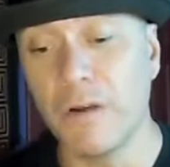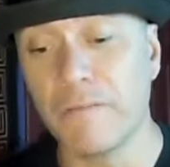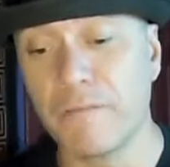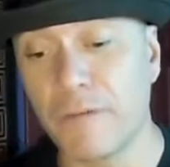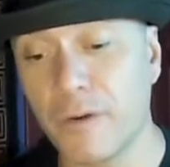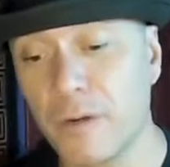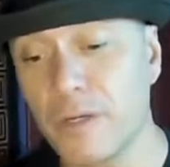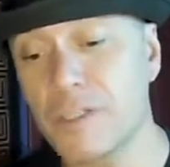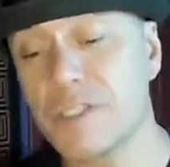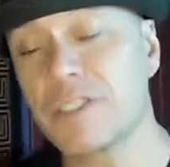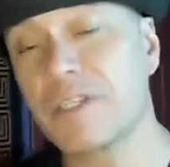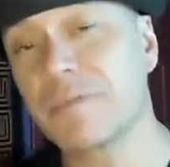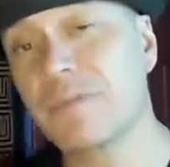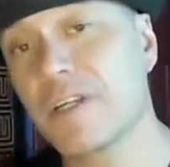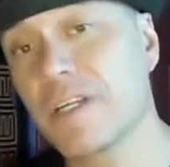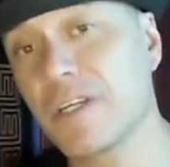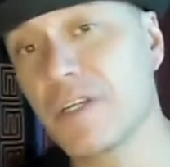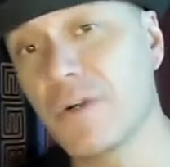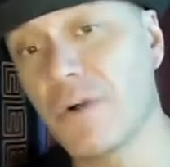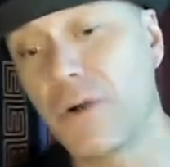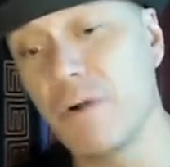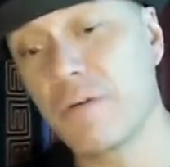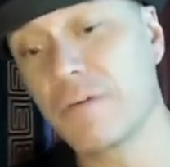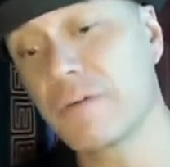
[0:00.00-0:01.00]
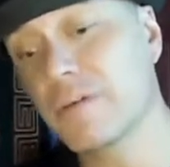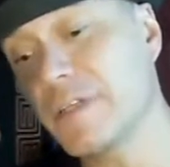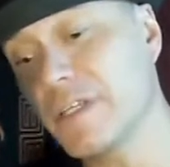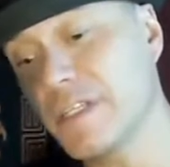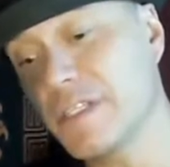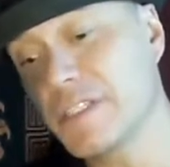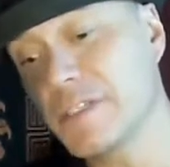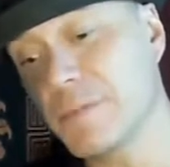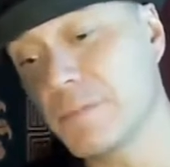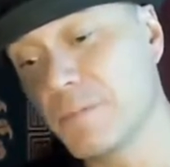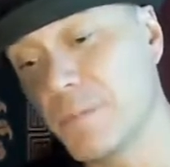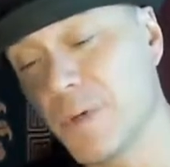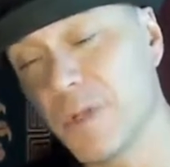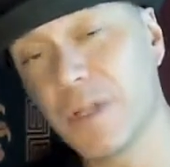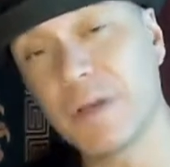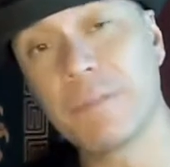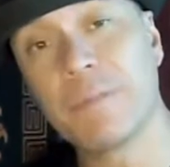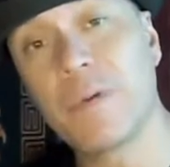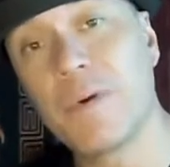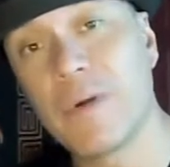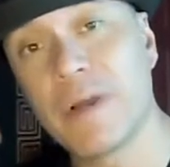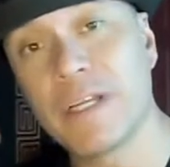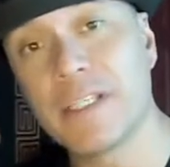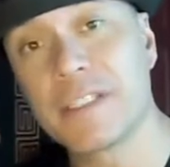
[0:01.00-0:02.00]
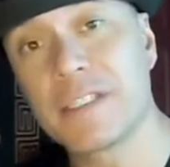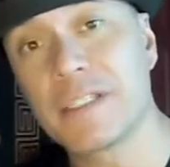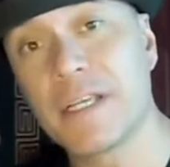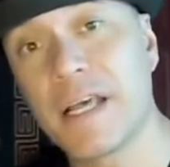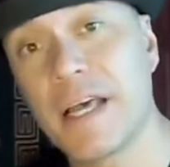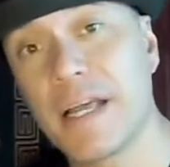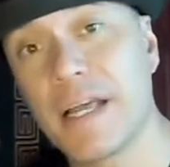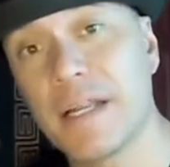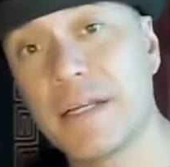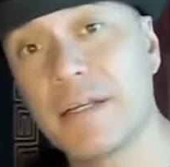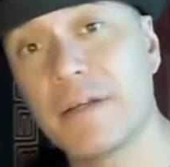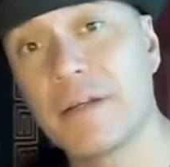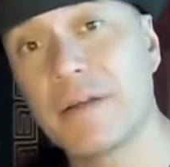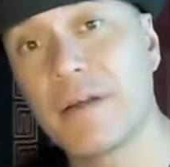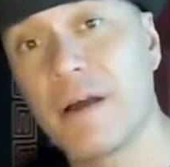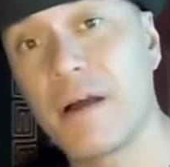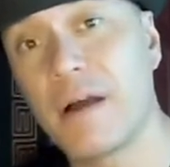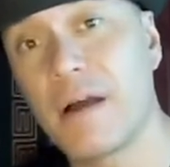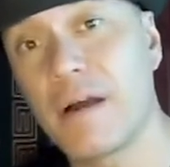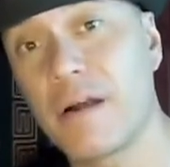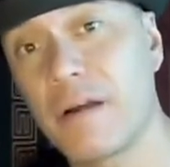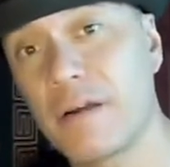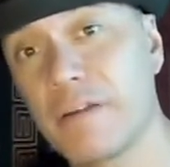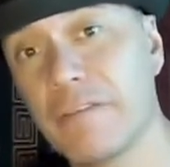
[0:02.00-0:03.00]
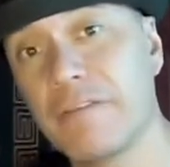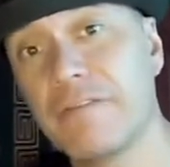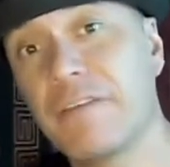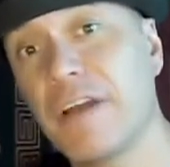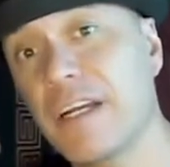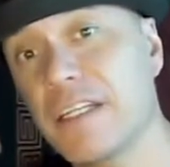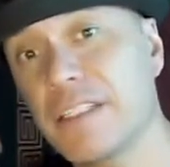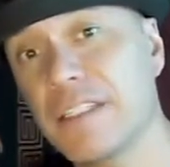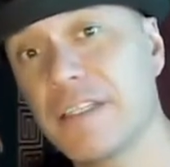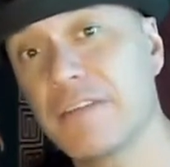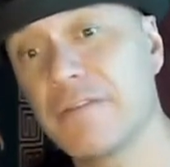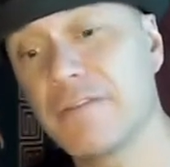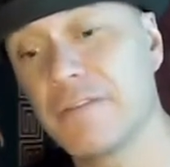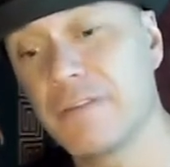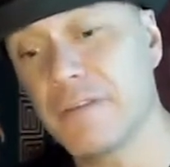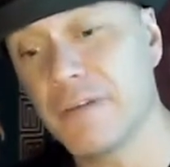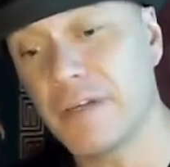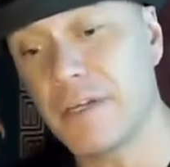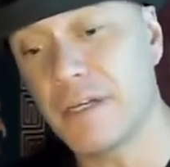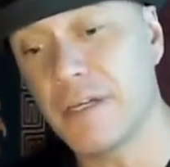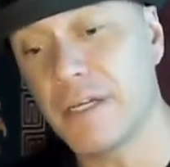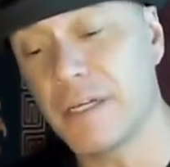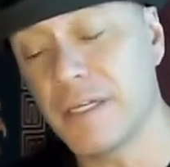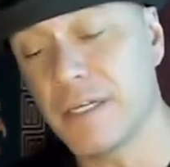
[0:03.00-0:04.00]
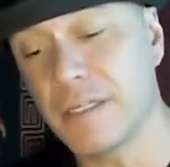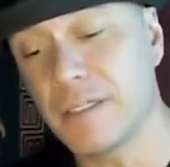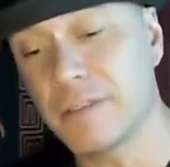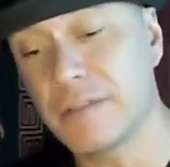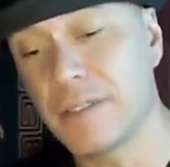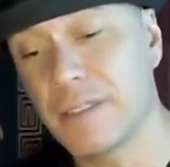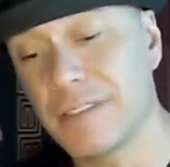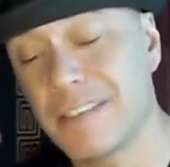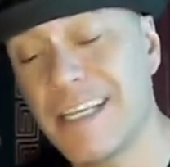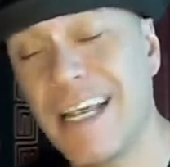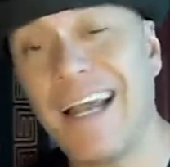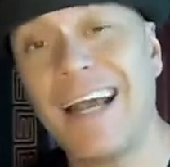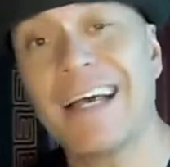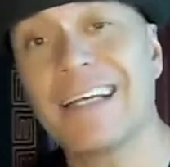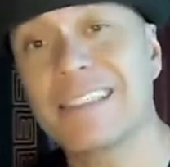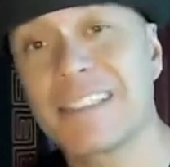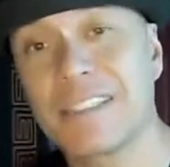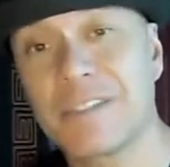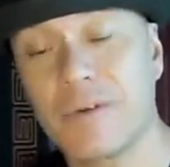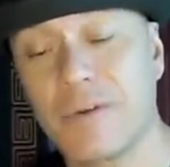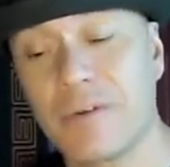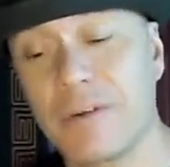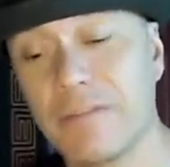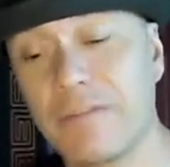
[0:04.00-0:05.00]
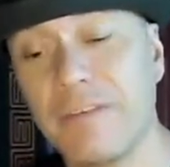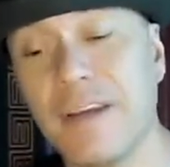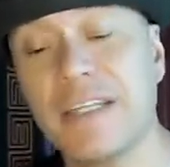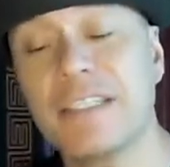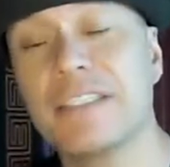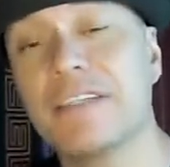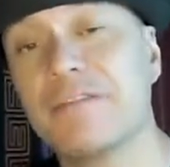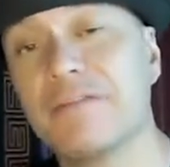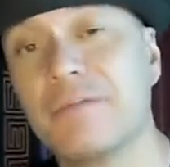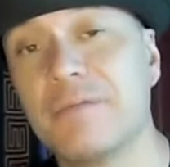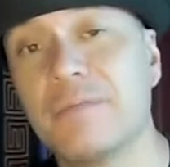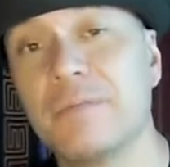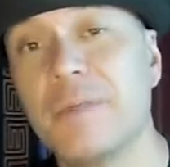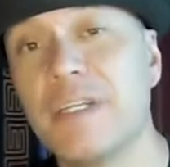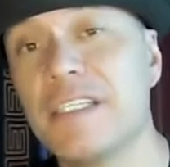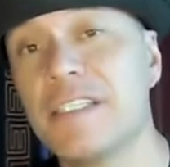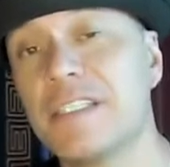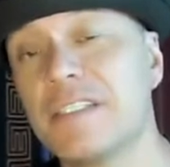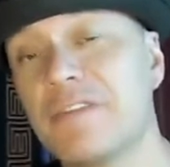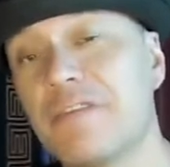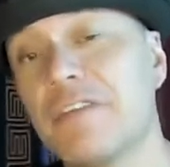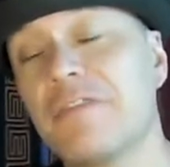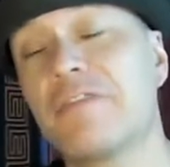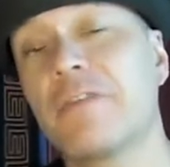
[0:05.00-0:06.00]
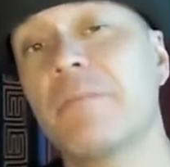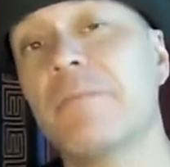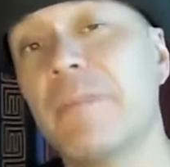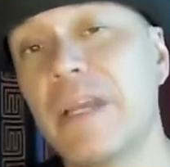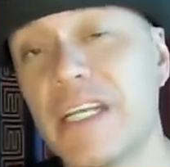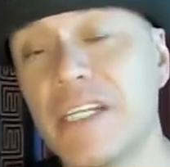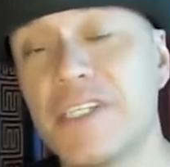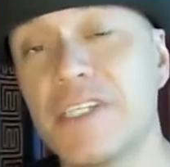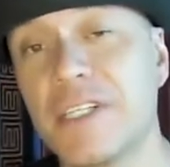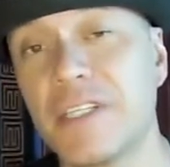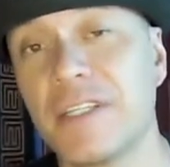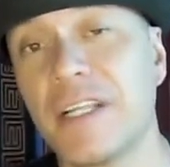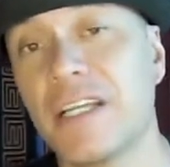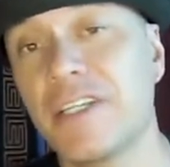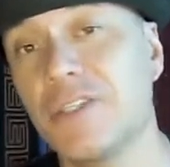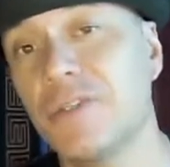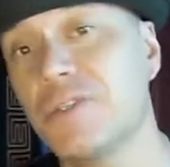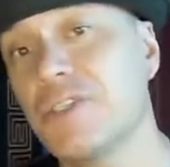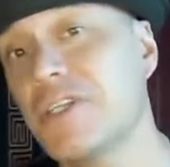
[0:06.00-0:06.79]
First, I'm going to go over these bullet points that are effective tasks or effective pieces of information that you